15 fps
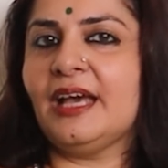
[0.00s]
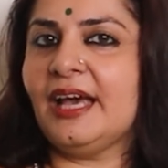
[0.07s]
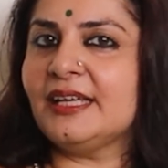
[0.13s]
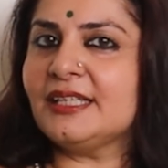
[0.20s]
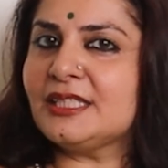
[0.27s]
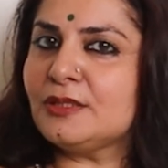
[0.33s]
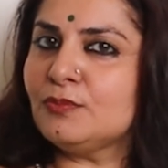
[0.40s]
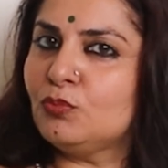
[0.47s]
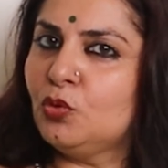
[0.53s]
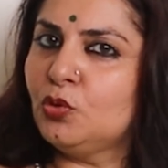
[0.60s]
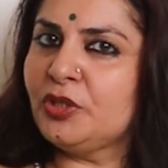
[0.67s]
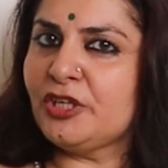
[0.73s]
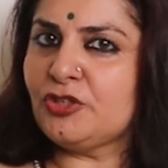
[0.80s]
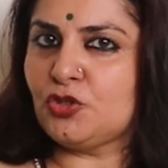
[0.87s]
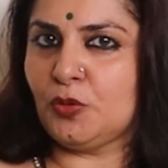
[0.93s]
has
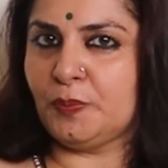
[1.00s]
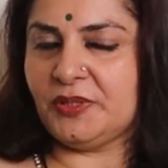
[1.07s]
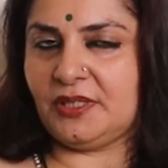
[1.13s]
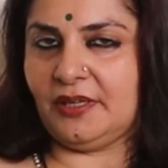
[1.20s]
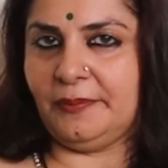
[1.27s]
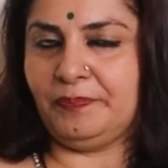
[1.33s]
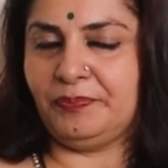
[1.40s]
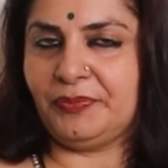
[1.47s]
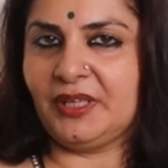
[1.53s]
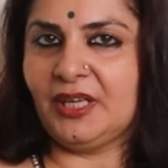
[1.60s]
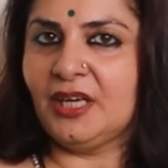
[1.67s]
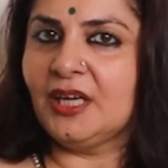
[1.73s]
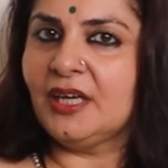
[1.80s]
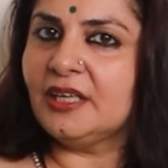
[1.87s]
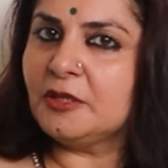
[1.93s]
Moon and Jupiter.
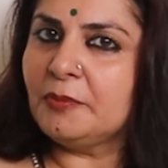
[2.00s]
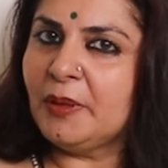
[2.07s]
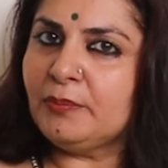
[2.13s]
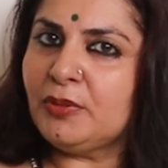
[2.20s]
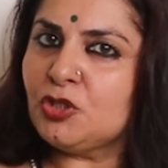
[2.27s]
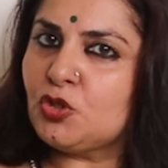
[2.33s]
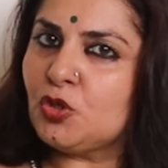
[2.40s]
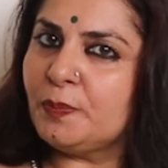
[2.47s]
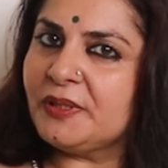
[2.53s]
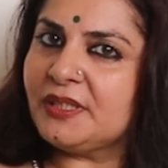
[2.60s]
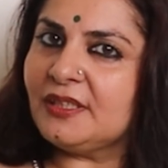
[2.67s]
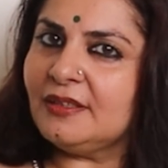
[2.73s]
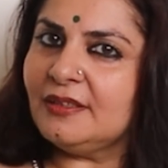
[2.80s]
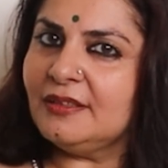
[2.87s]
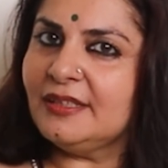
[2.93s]
Remember,
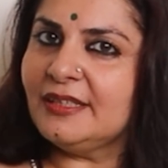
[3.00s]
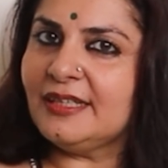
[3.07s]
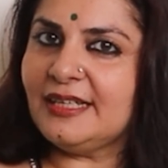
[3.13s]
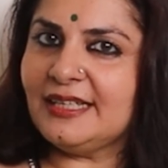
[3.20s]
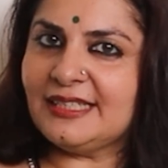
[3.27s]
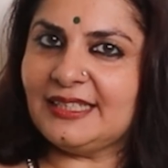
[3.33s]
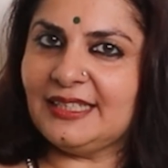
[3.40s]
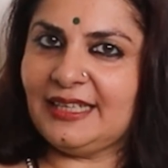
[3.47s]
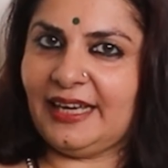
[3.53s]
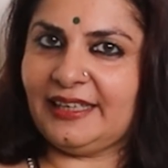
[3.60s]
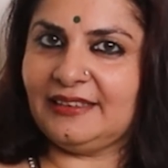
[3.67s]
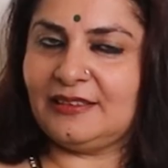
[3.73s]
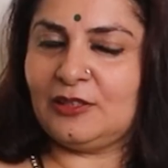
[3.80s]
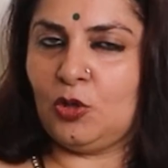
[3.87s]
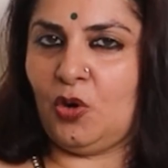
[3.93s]
Jupiter is the
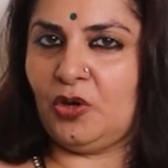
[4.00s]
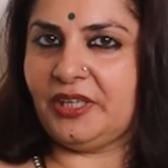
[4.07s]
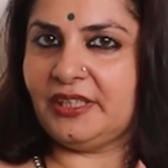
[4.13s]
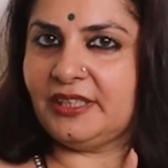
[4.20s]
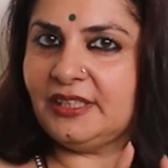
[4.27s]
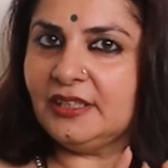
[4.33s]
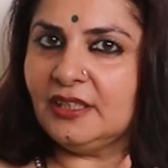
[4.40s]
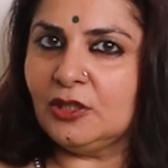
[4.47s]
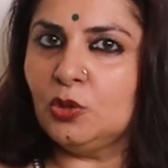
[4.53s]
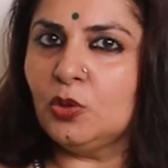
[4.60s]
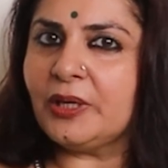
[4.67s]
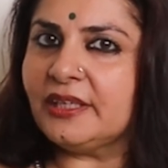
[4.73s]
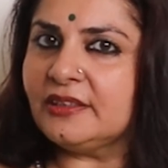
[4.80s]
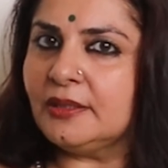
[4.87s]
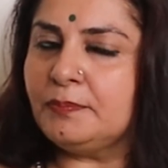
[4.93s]
ninth Lord. And here,
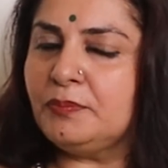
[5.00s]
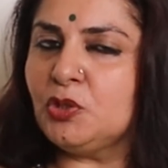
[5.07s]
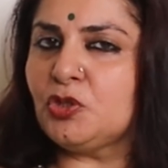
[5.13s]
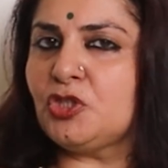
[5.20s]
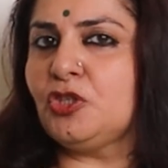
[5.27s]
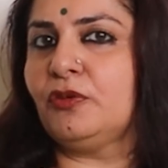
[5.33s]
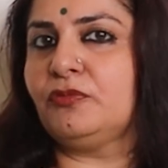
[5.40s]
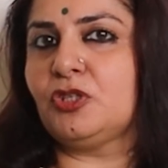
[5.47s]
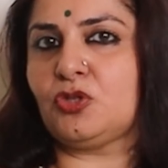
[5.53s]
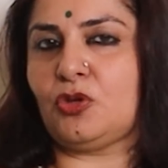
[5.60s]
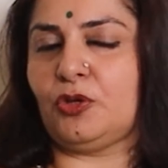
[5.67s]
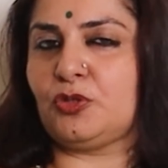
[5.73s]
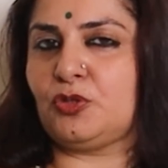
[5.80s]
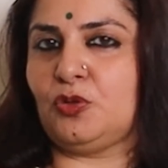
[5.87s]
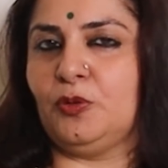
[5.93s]
look at the beauty of this
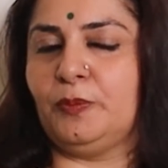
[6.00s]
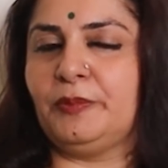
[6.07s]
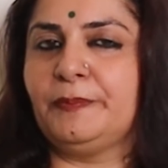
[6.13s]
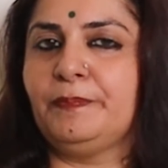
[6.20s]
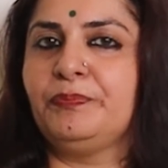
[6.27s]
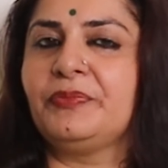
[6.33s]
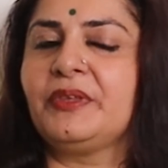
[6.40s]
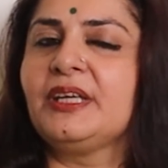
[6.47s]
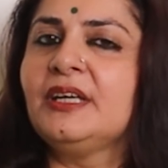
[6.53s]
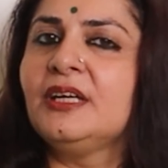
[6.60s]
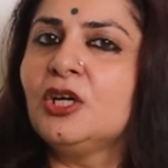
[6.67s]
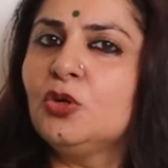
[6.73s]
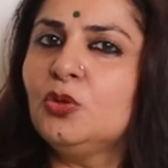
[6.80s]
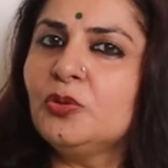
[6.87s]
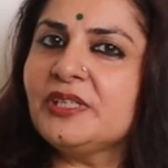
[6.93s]
horoscope.
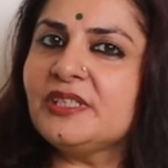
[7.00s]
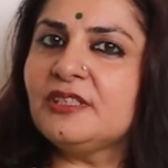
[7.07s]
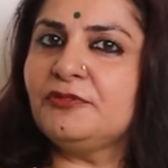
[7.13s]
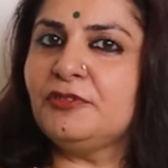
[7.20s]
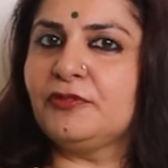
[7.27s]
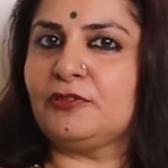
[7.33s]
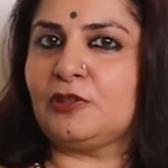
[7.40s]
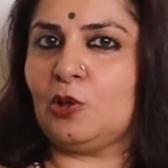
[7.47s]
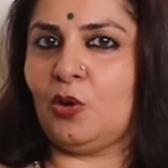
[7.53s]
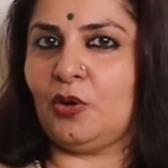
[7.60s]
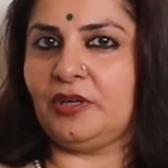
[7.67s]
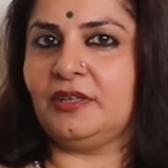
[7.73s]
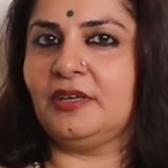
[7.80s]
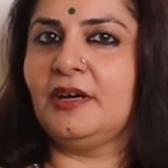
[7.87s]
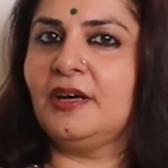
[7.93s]
Who is the fifth
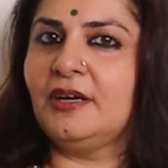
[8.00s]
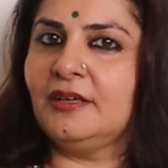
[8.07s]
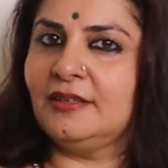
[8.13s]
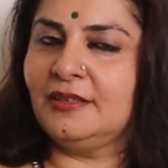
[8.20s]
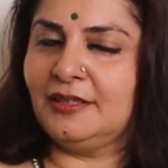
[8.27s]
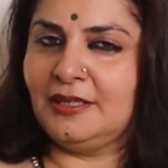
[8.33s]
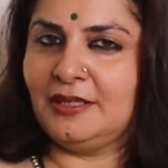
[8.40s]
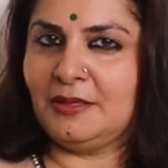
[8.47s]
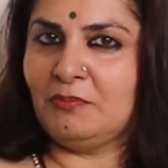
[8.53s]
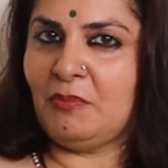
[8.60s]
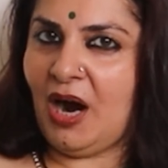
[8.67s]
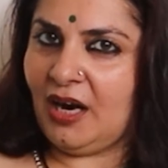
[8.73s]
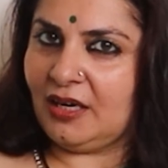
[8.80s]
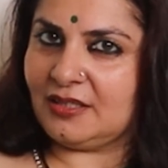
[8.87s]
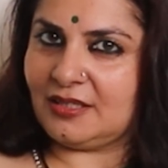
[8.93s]
Lord?
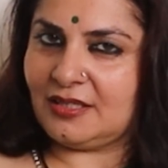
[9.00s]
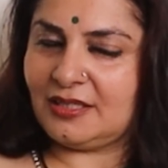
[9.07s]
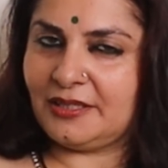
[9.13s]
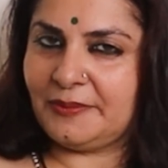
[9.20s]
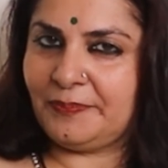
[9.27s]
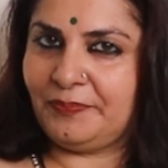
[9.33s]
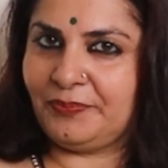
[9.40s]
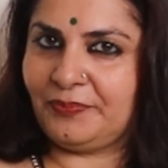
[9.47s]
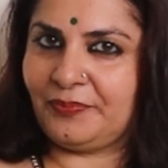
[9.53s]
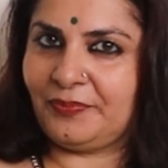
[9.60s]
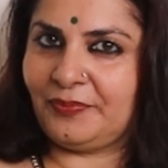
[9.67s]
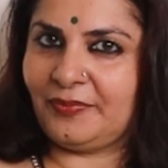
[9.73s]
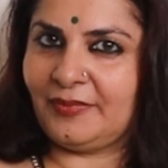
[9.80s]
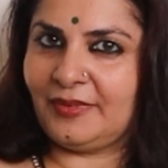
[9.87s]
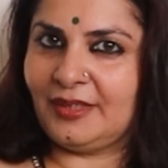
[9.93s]
Mars.
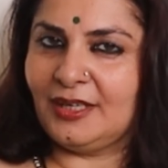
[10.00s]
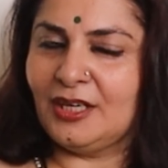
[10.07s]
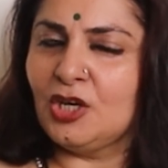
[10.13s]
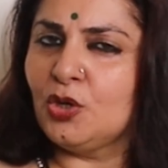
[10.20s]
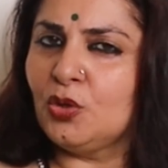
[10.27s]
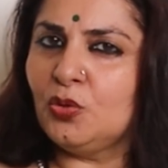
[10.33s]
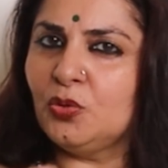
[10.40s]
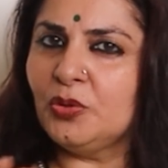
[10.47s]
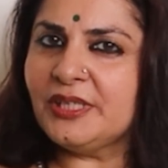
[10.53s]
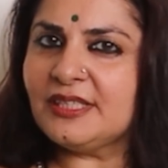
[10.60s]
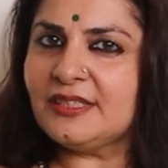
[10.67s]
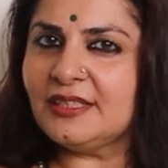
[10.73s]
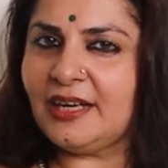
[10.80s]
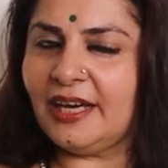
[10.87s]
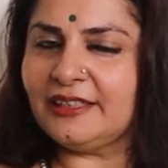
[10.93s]
Who
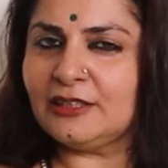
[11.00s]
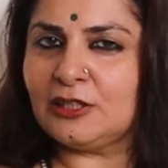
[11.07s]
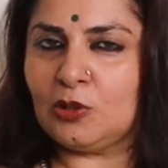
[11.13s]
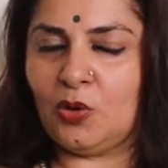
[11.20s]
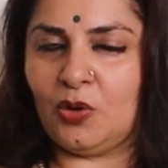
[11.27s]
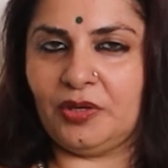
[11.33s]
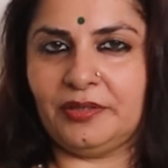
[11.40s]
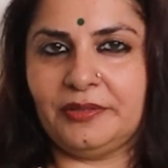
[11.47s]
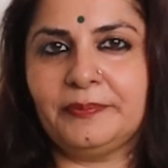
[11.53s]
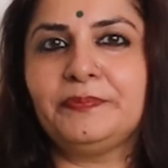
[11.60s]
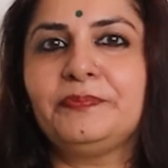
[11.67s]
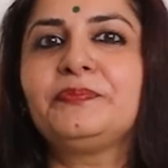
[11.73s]
is the ninth Lord?